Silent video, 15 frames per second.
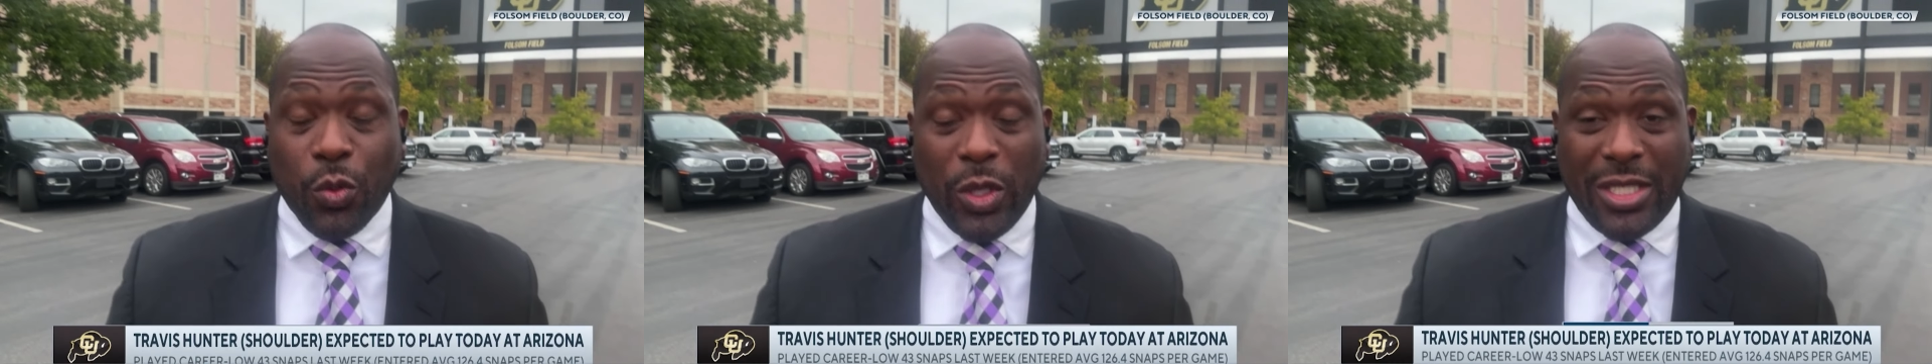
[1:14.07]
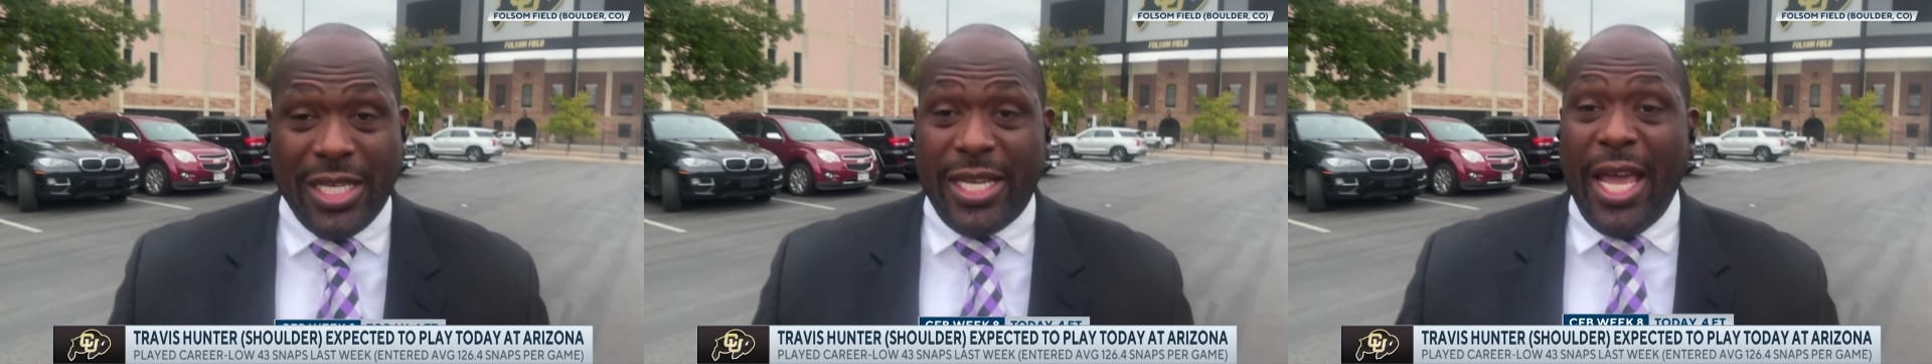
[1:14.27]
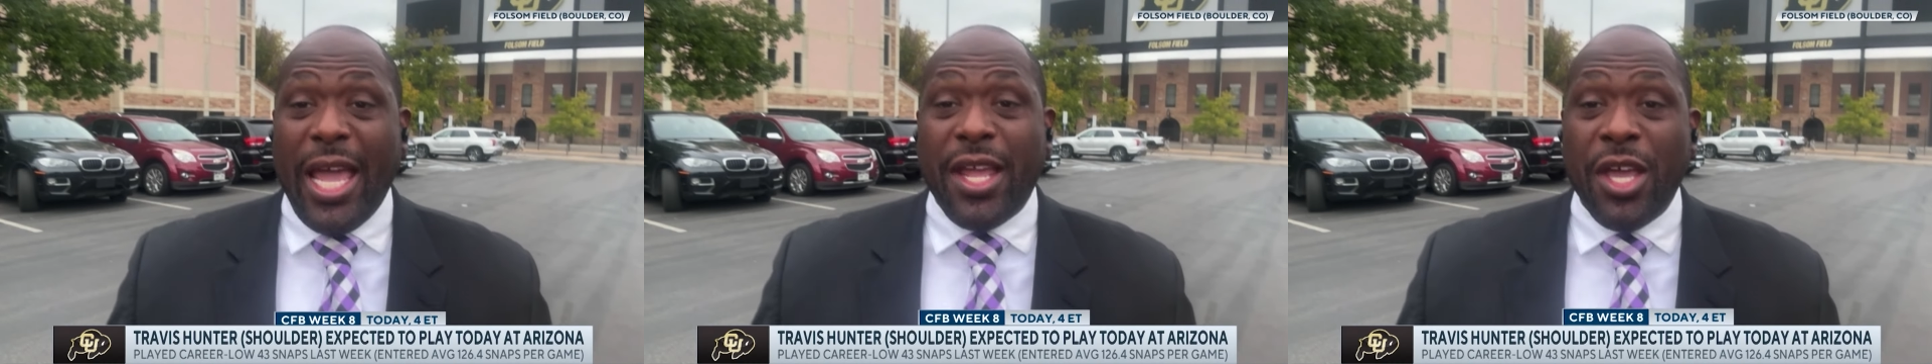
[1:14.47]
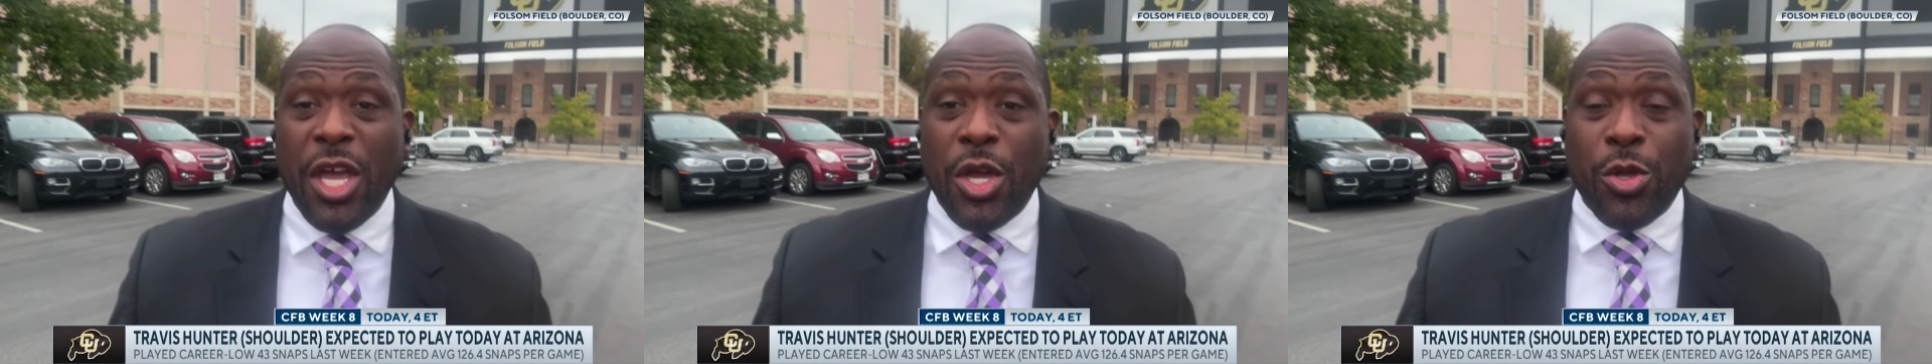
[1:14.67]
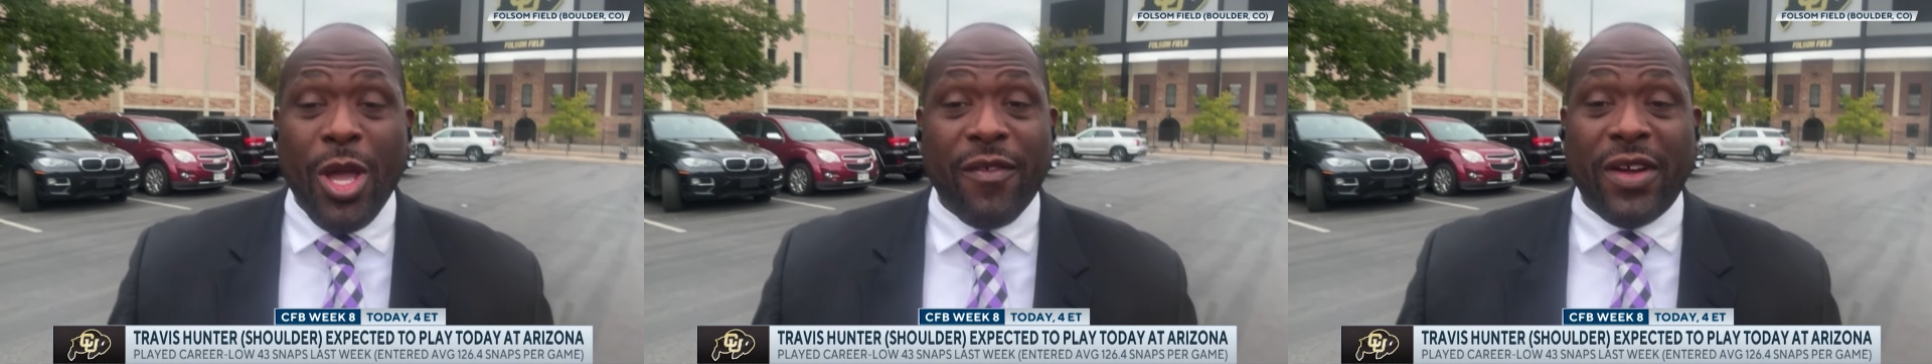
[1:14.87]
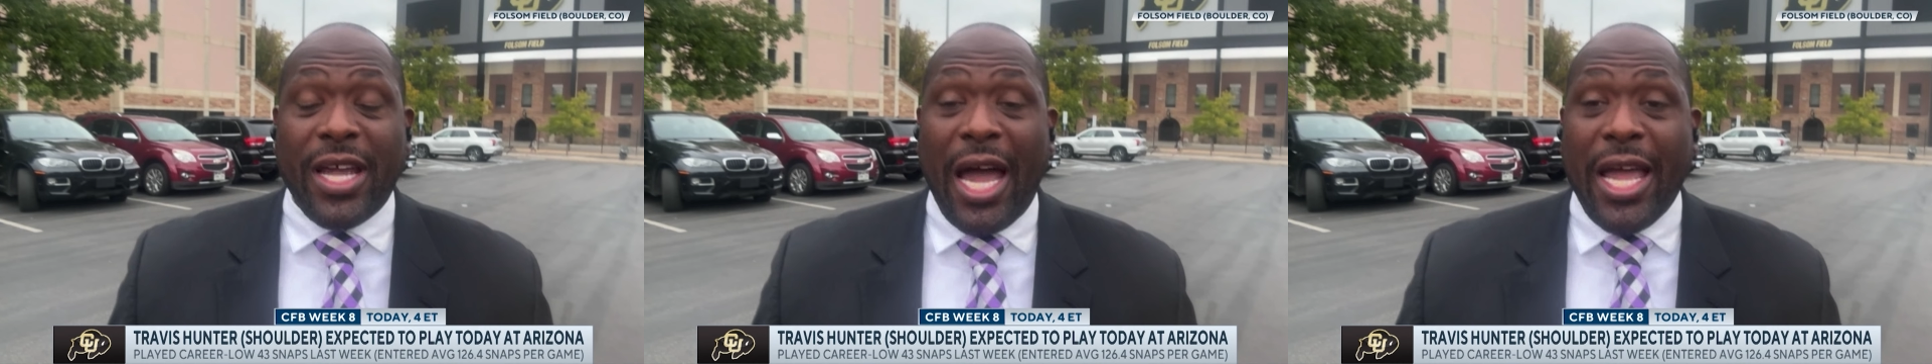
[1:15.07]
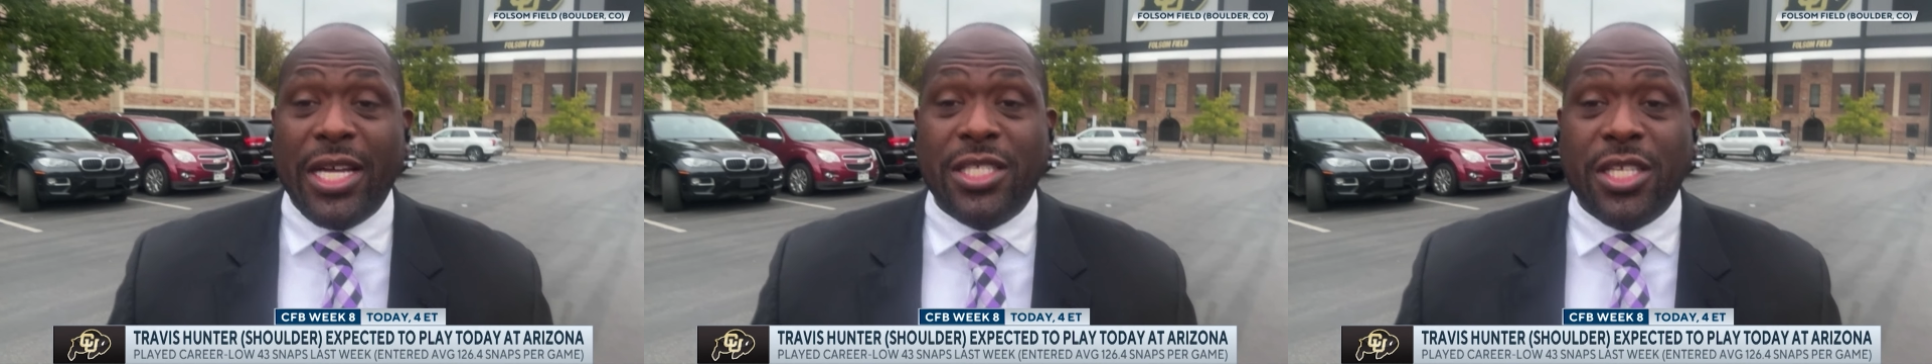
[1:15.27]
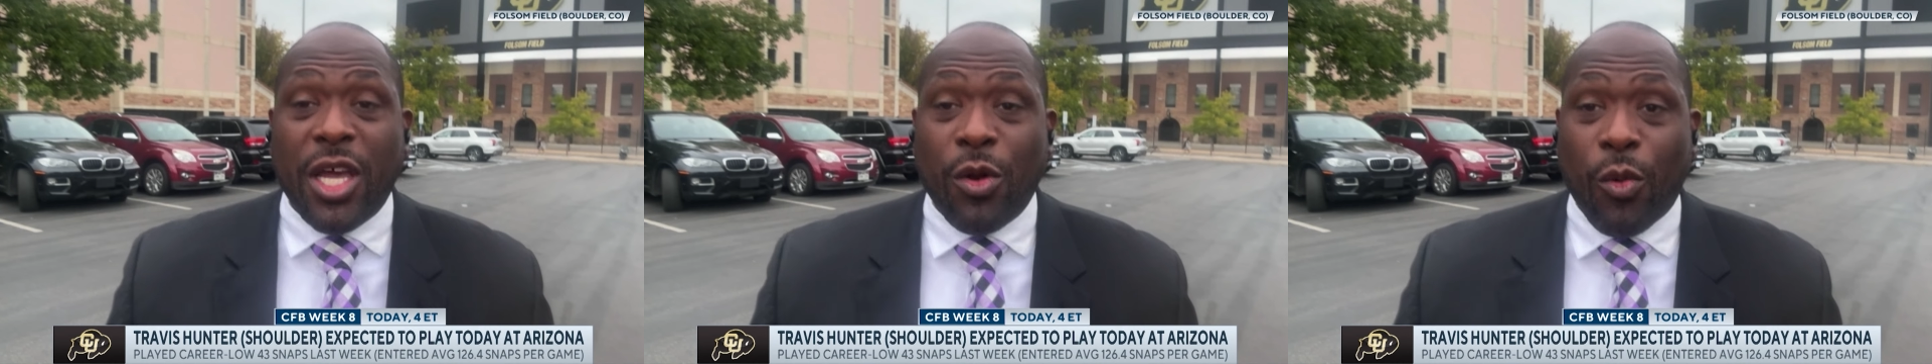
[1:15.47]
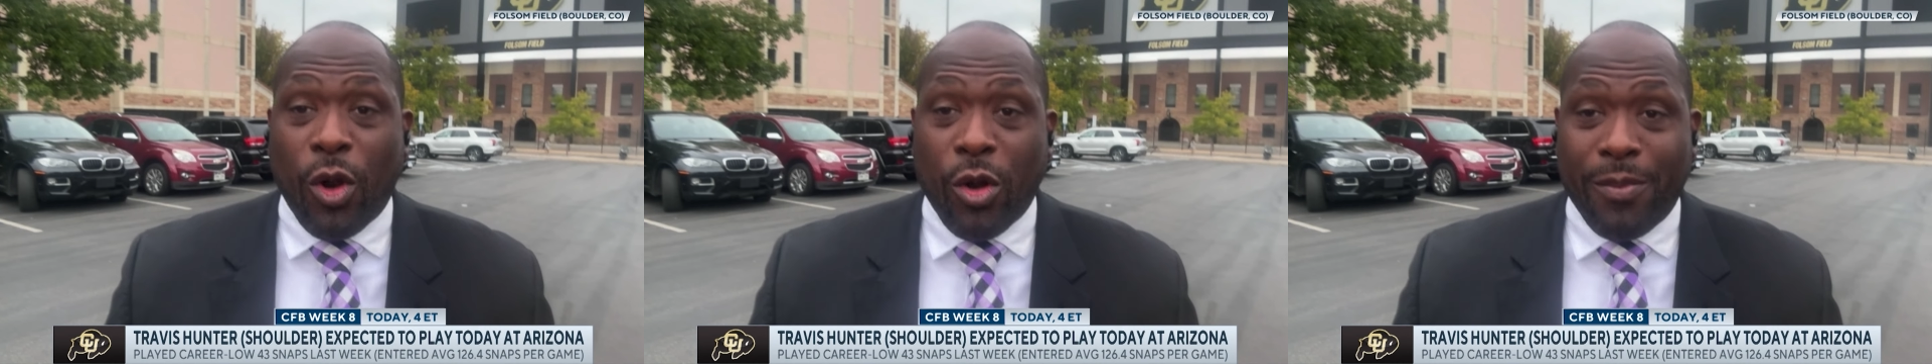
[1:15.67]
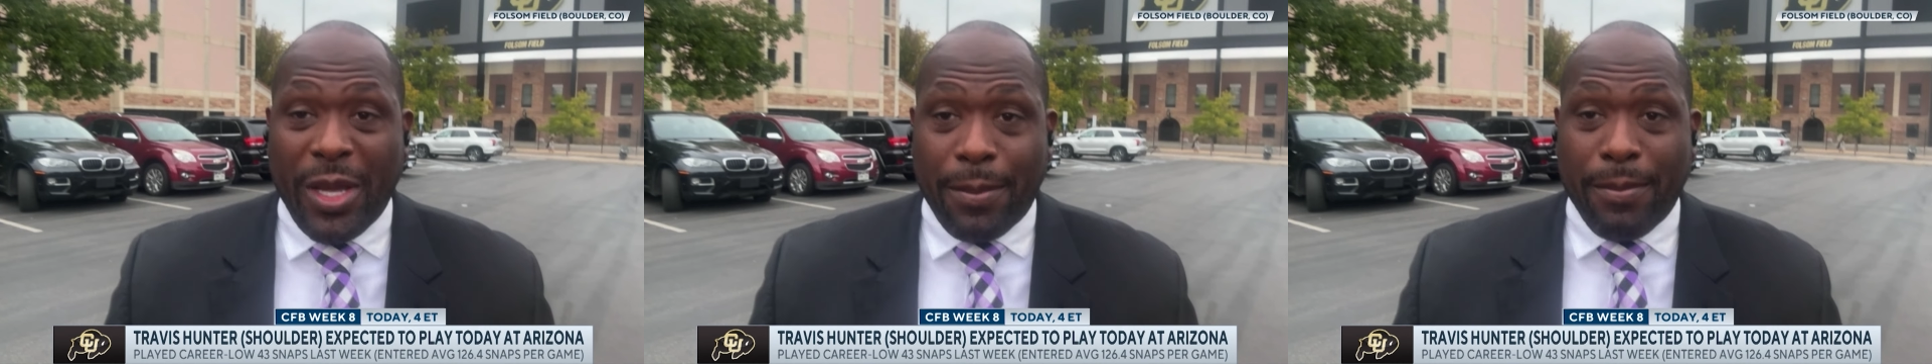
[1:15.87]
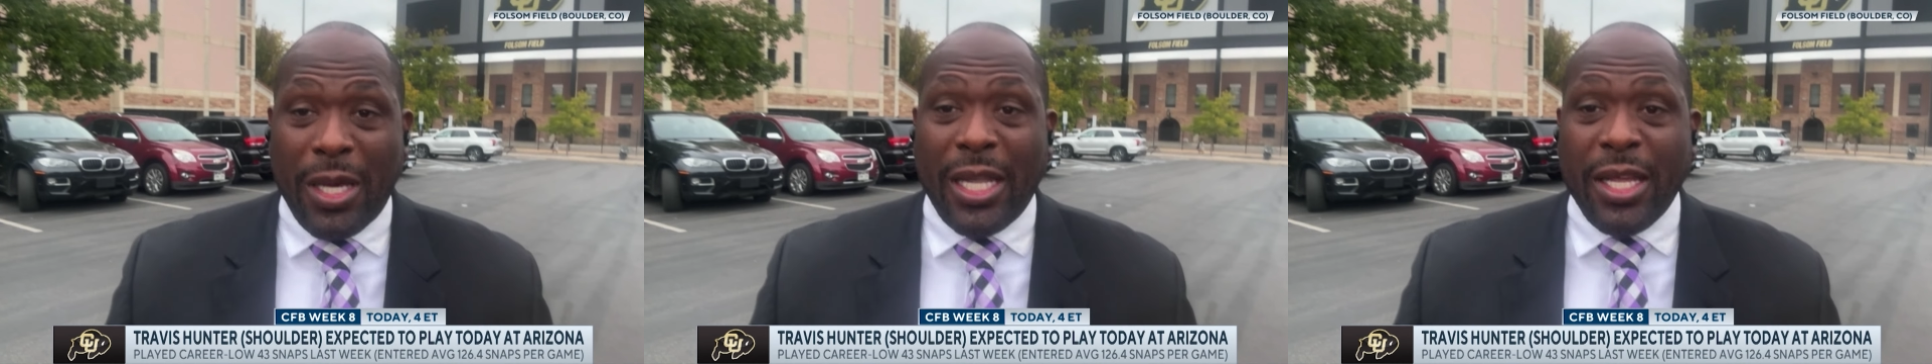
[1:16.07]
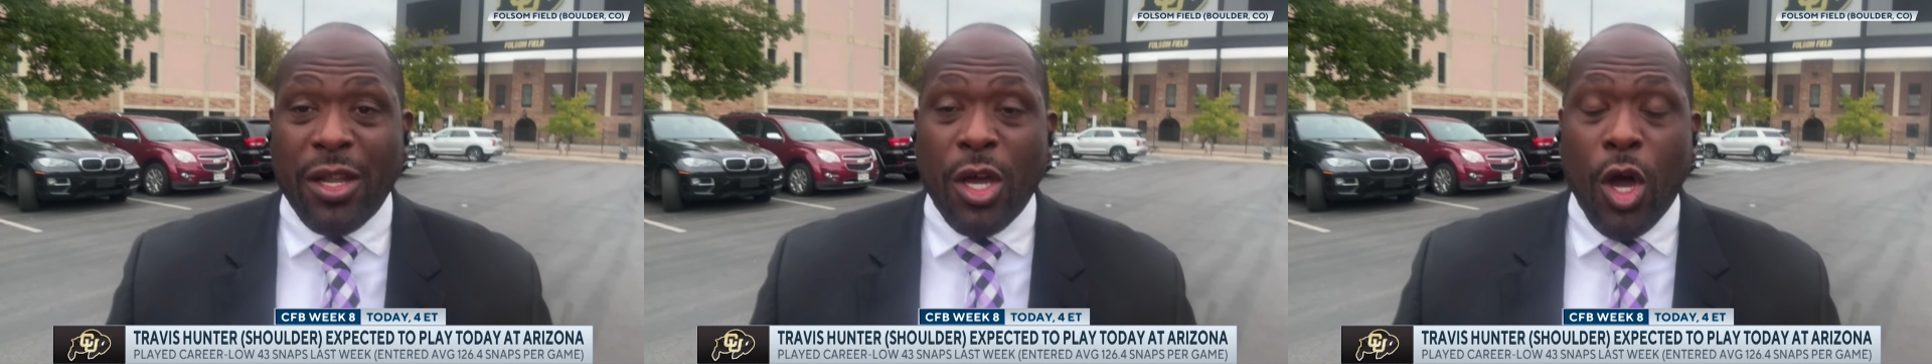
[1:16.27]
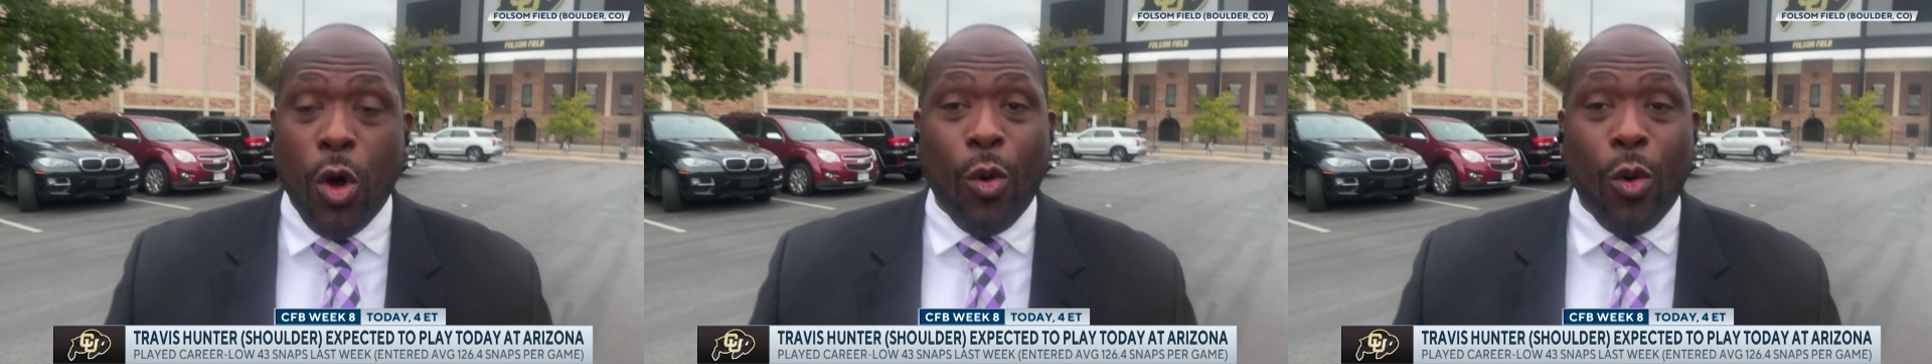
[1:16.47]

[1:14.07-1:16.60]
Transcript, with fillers: Well, today, you have a guy at Tetairoa McMillan